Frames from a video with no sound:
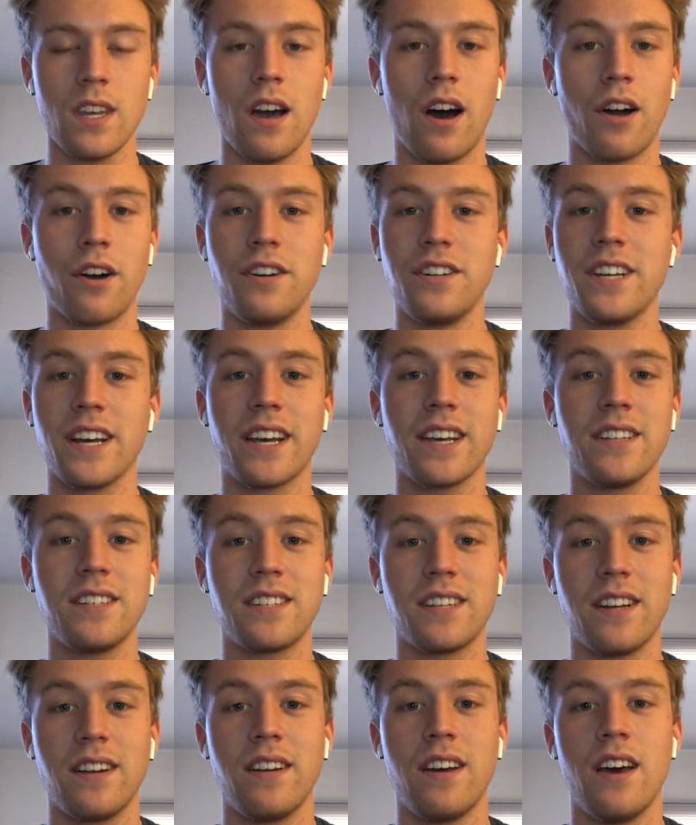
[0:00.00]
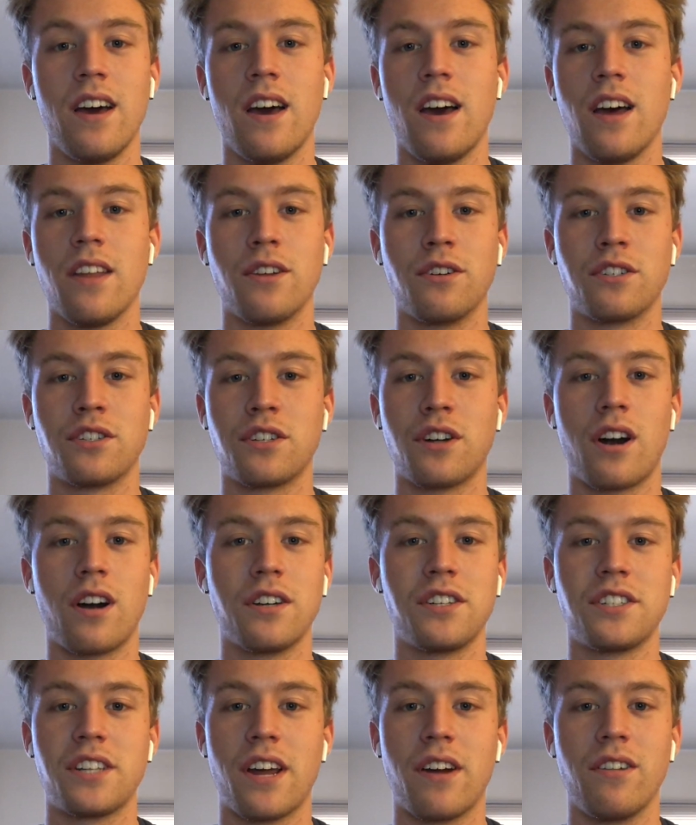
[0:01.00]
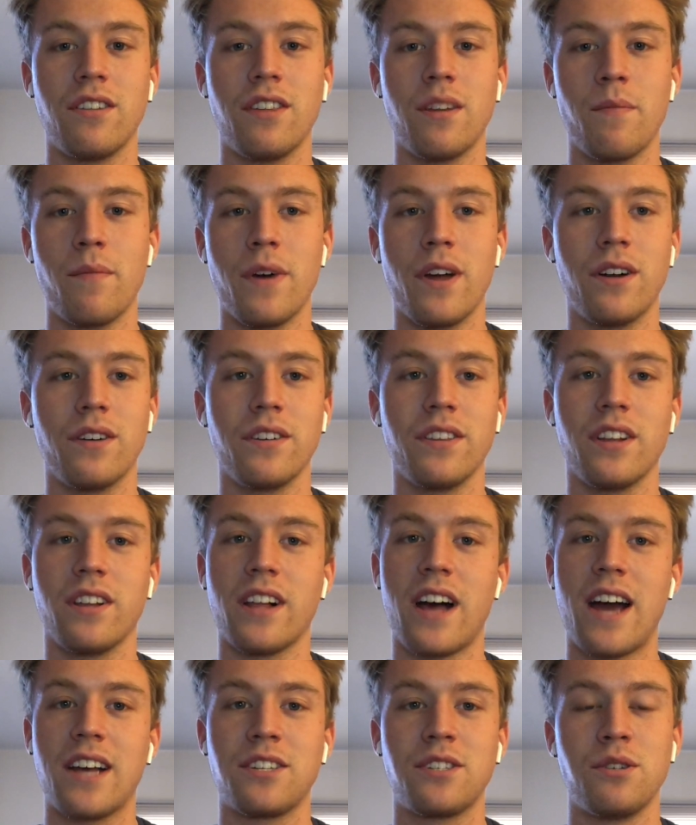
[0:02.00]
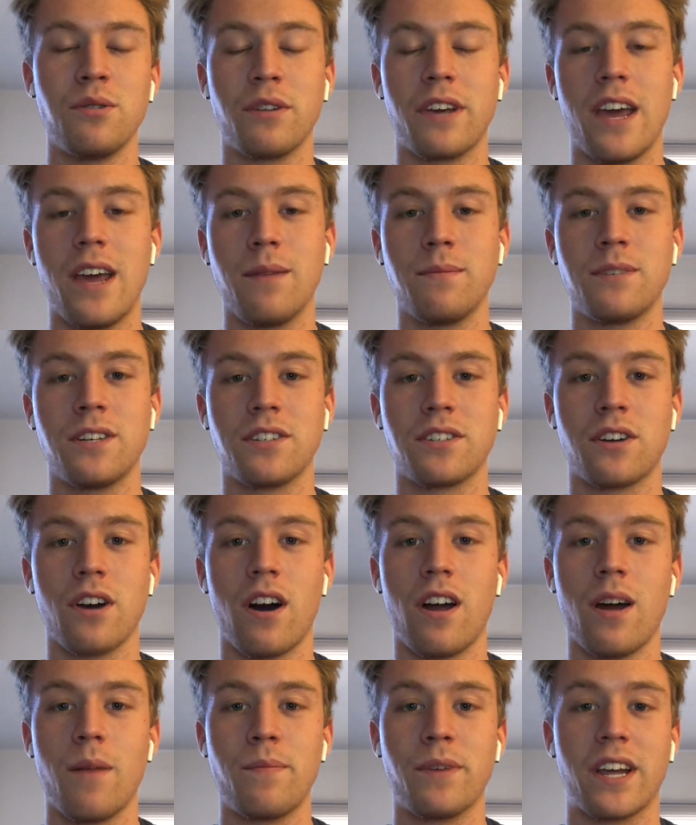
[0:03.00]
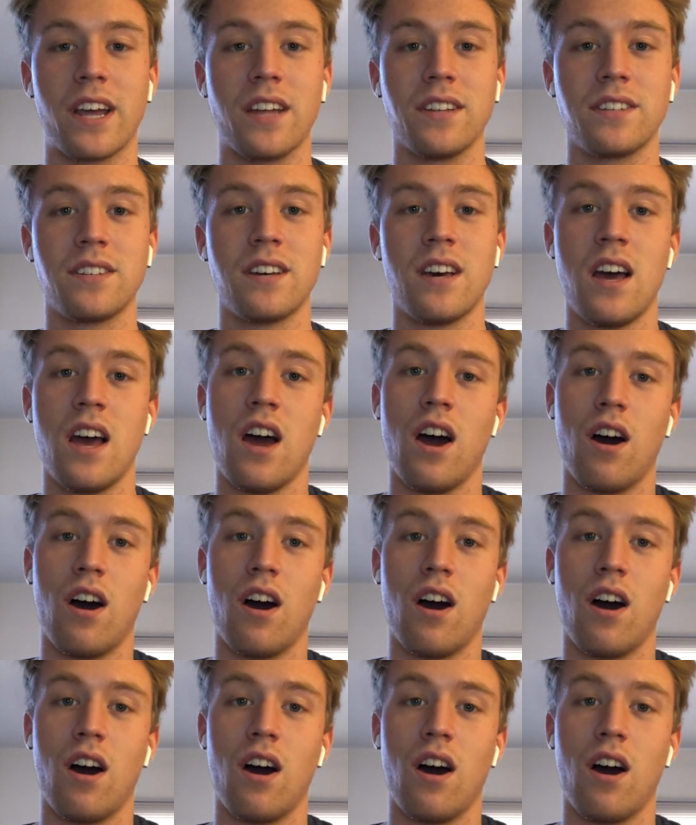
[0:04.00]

Hunter Dickinson, their star center in the middle in the last 2 games, has gone up against